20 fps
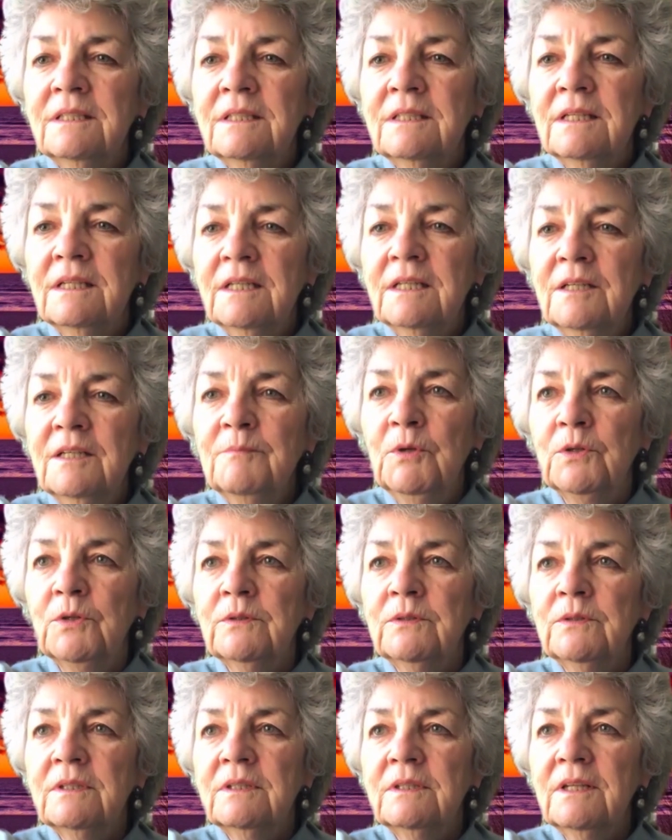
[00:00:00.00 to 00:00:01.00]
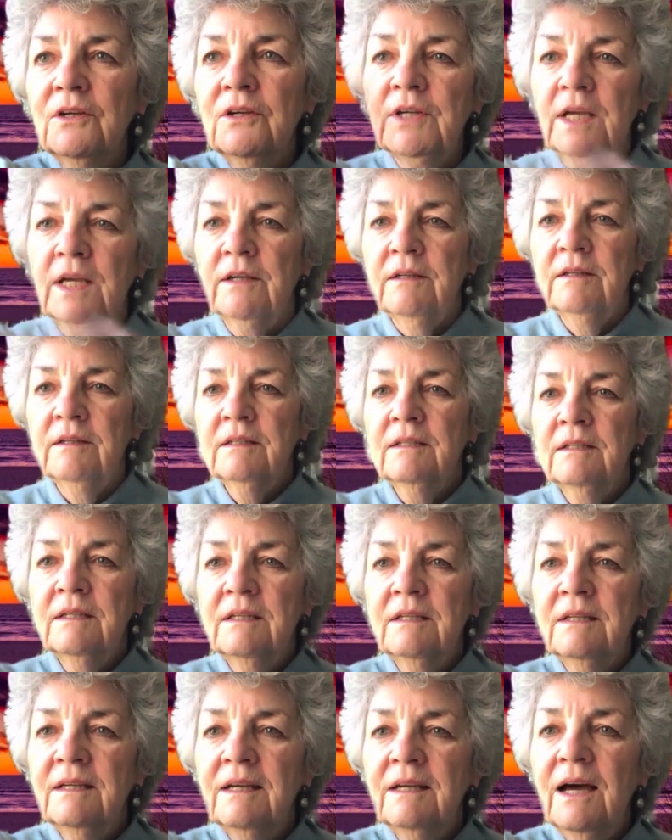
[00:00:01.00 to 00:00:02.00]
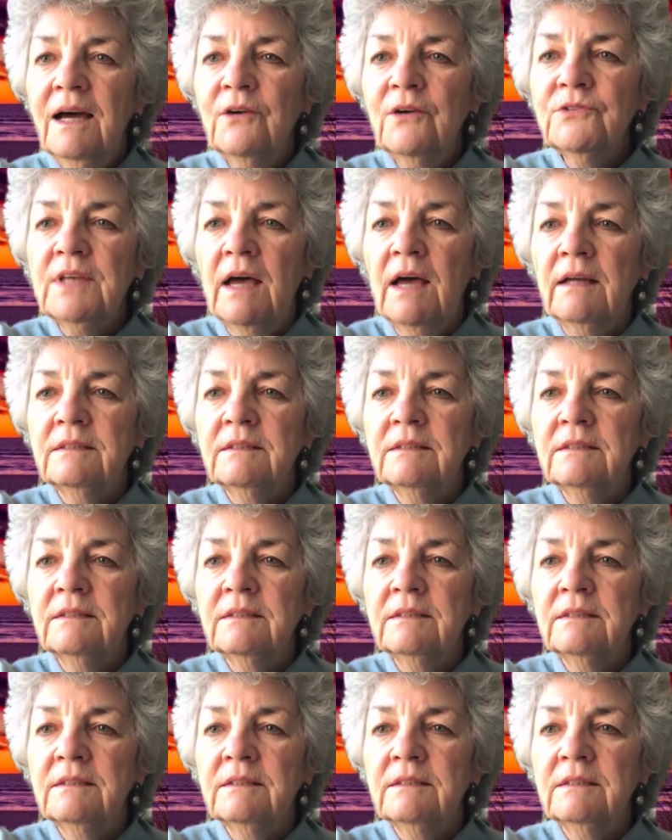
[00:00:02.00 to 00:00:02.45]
I'm mute. Okay. How's that?